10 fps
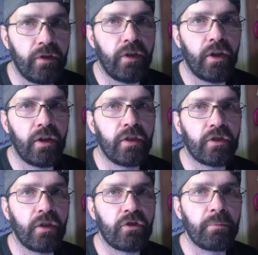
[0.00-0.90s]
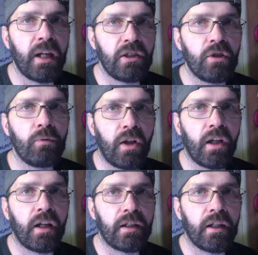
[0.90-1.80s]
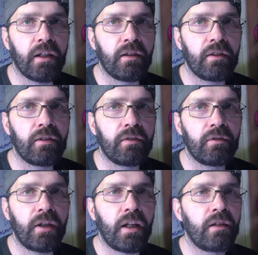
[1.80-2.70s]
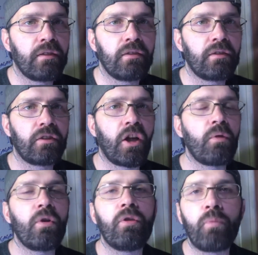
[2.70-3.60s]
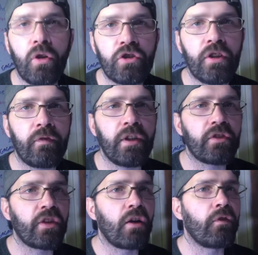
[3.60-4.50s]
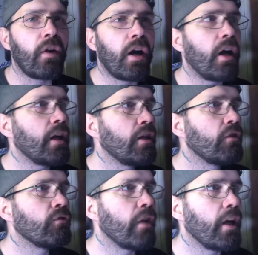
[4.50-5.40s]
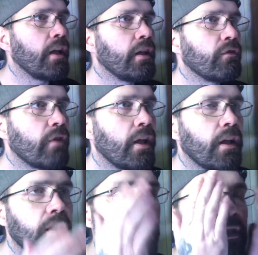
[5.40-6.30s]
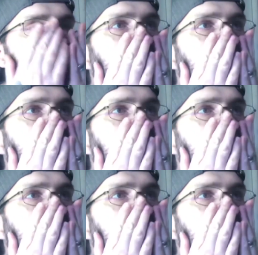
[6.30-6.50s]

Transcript: that is going to make you not like it. Yeah, go and watch it for yourself. I really, really,